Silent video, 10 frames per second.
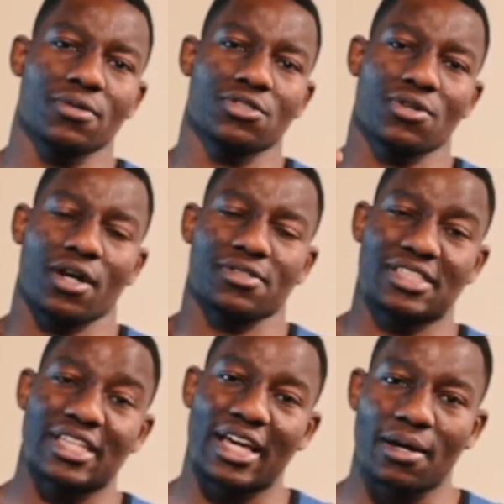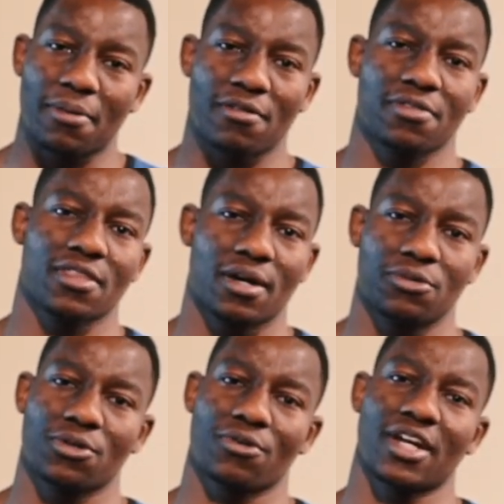is to kind of scale up everything that I'm
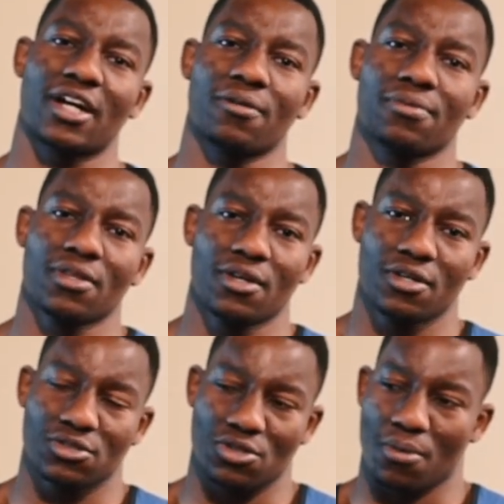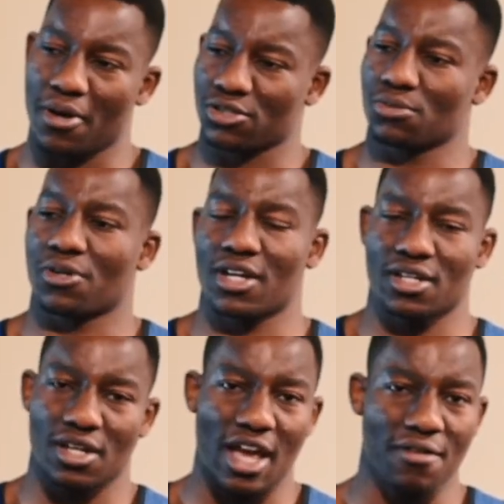doing right now. So personal
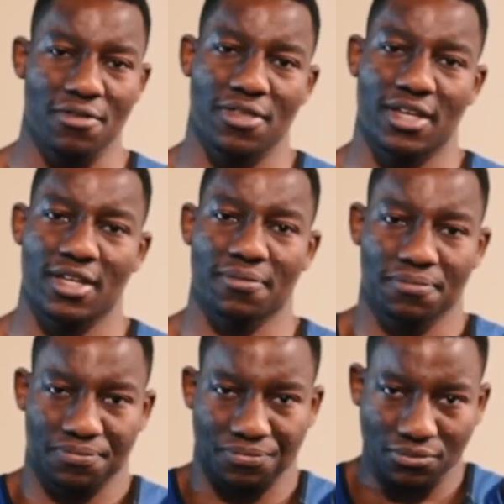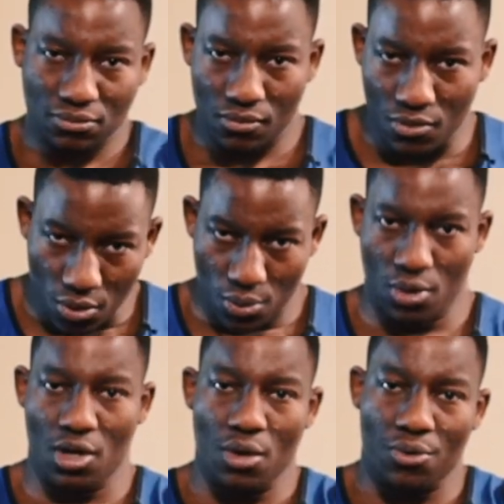brand, everything
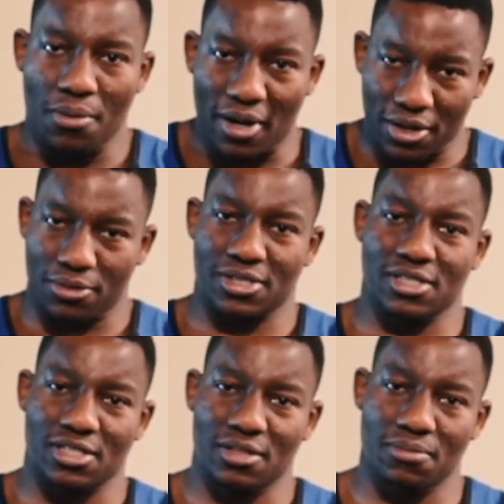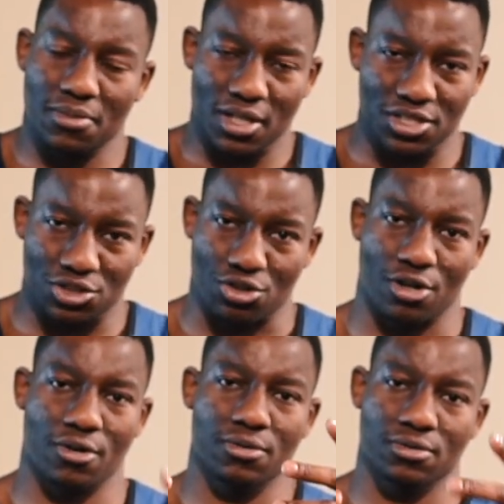within my ecosystem, and just
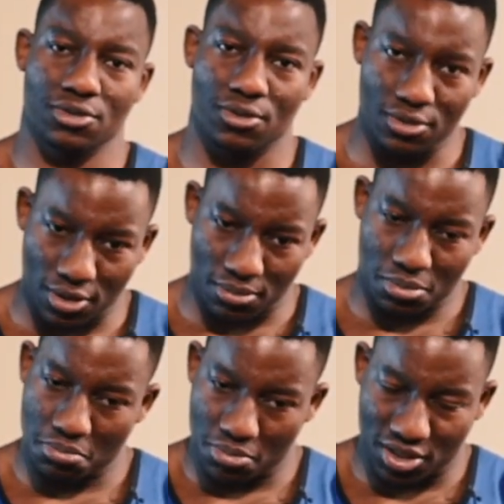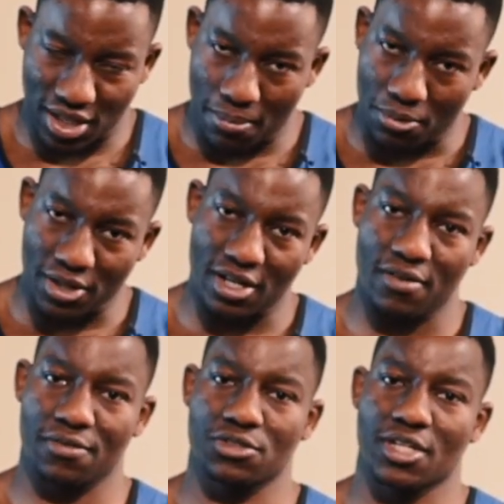grow. So, start bringing
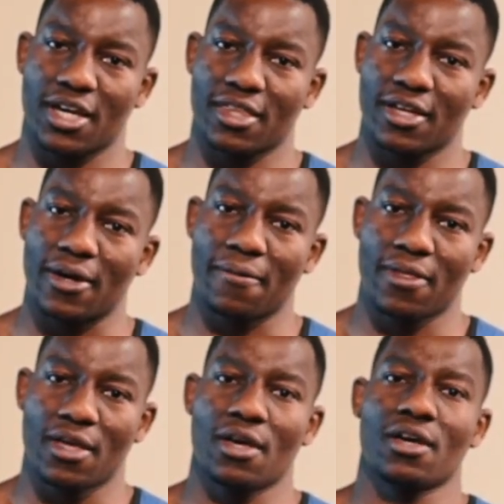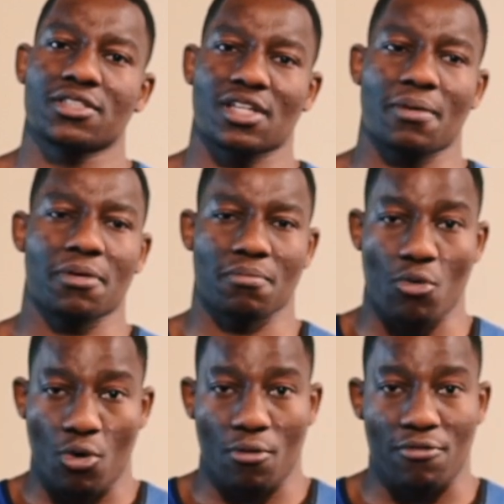everything together, start being
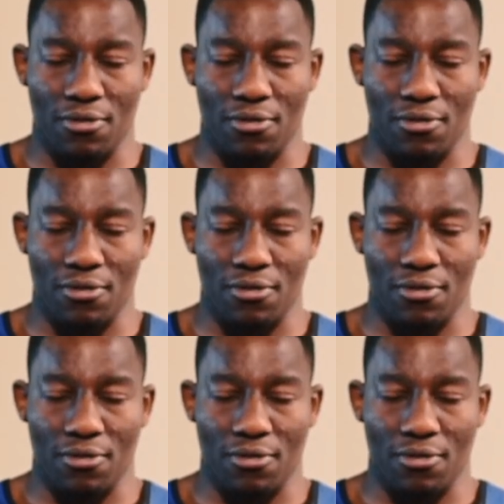more,